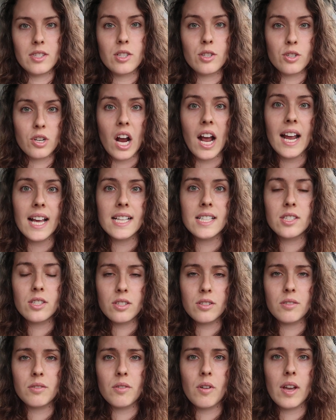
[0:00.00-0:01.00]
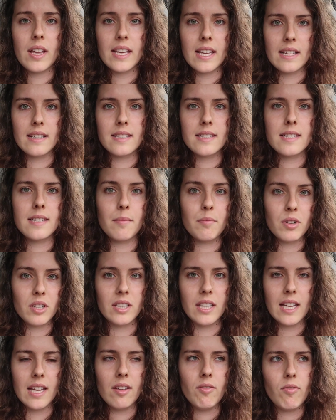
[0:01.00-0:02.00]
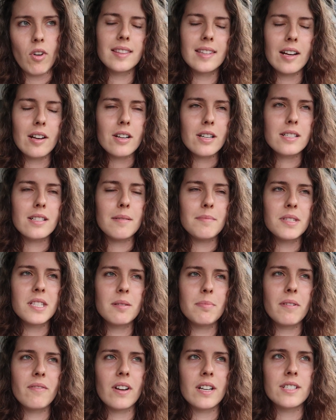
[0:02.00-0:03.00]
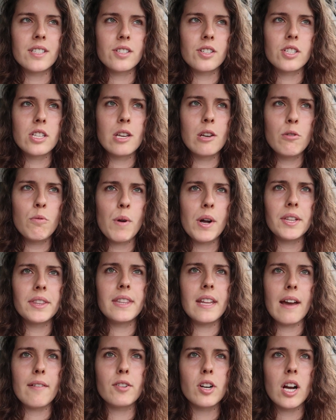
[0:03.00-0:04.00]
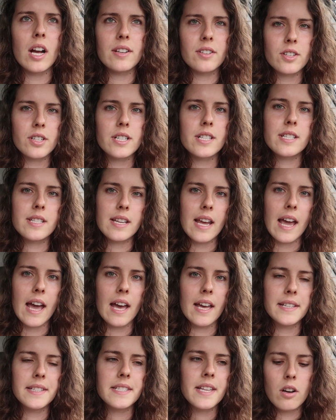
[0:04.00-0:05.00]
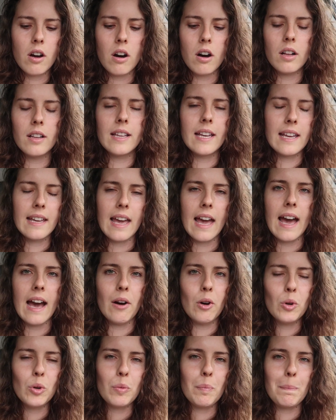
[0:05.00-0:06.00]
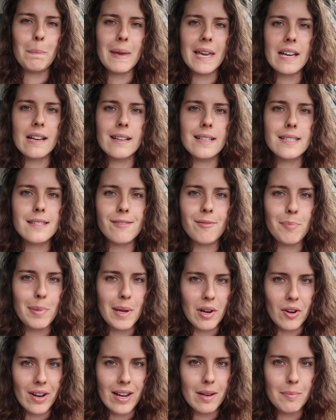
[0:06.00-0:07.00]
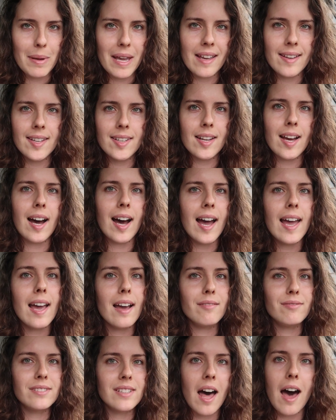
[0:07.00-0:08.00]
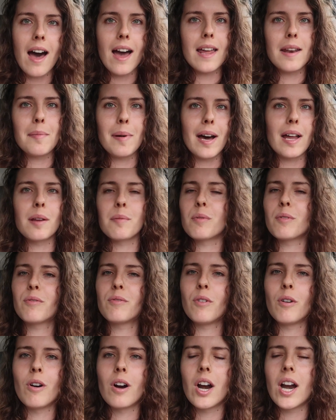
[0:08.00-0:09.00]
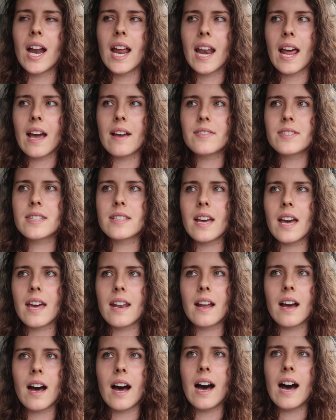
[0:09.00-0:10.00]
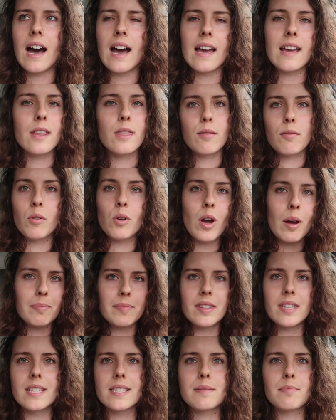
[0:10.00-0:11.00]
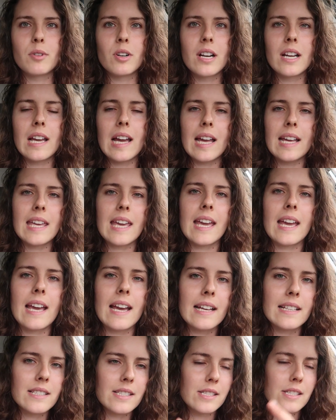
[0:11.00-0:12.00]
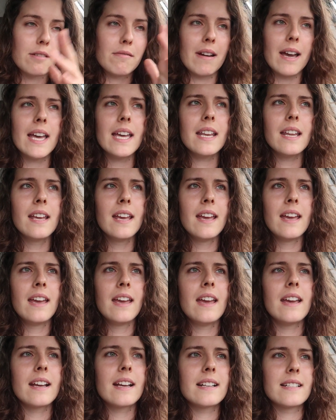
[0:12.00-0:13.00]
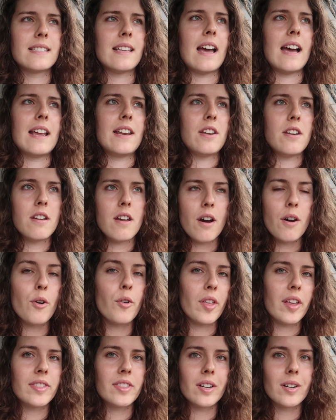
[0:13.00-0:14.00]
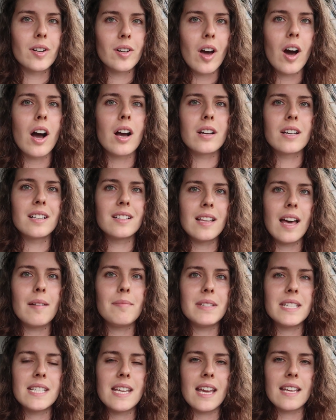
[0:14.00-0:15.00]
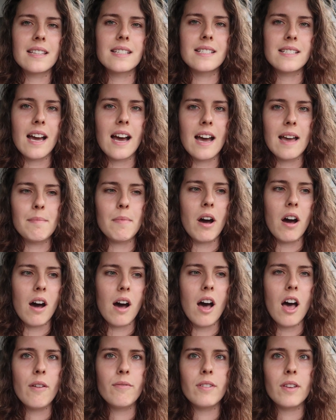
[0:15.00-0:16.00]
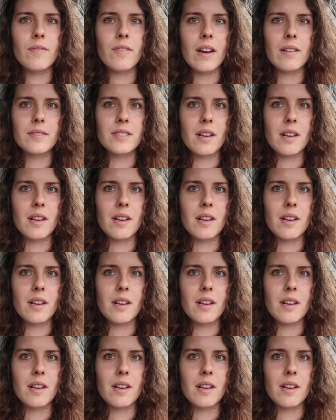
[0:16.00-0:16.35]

to try to get some relief. There are some supervisors who will never understand calling out because of period pain. I have lied about it before and I've said, I threw up this morning, I can't do it because I know that they're not gonna let me take the time off if I